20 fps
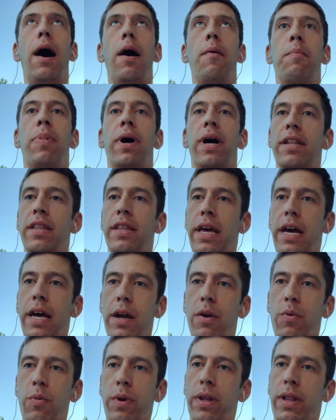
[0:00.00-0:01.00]
But then
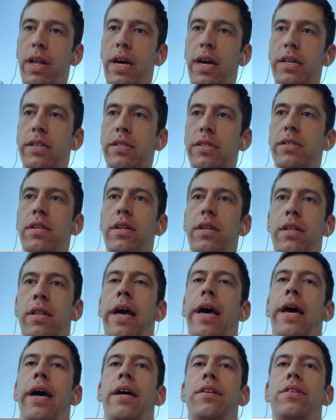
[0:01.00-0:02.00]
I realized
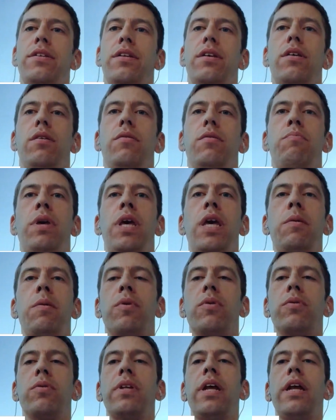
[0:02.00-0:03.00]
that
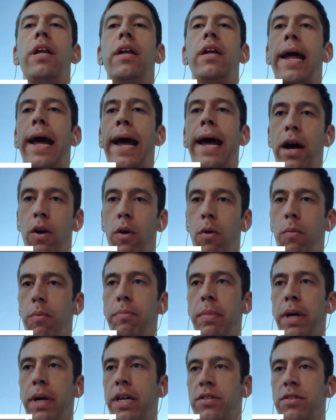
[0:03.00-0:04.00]
people needed help
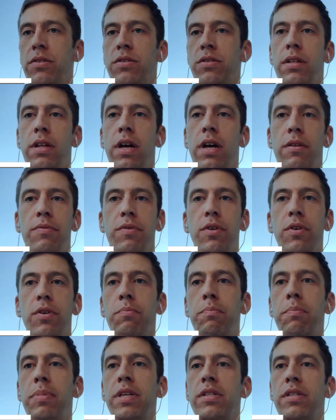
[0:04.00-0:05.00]
because there's a lot of
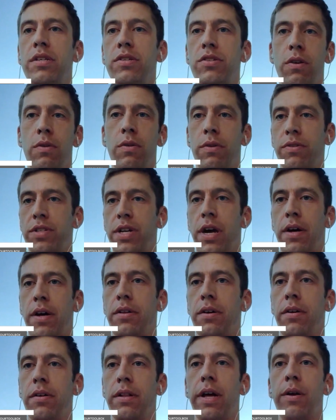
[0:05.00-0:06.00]
good business owners out
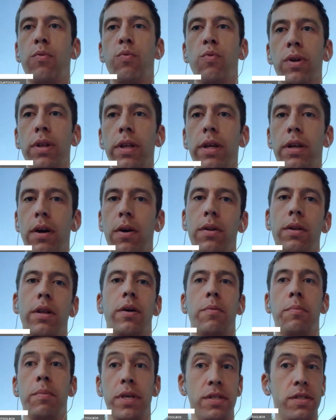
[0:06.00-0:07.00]
there that really know
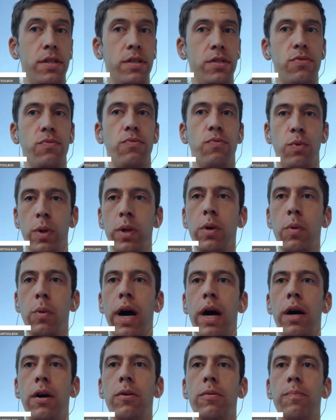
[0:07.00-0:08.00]
their business really
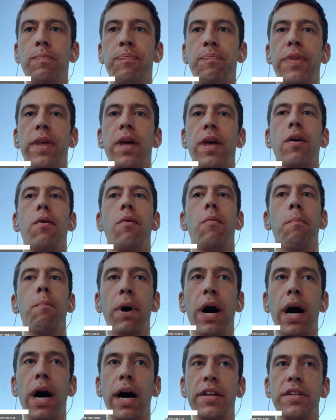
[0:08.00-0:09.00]
well,
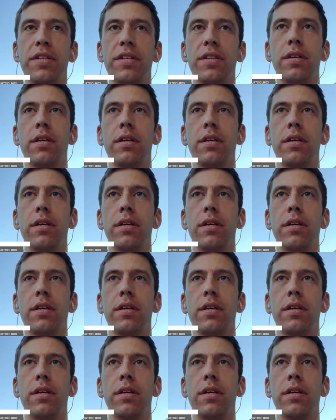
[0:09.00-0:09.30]
but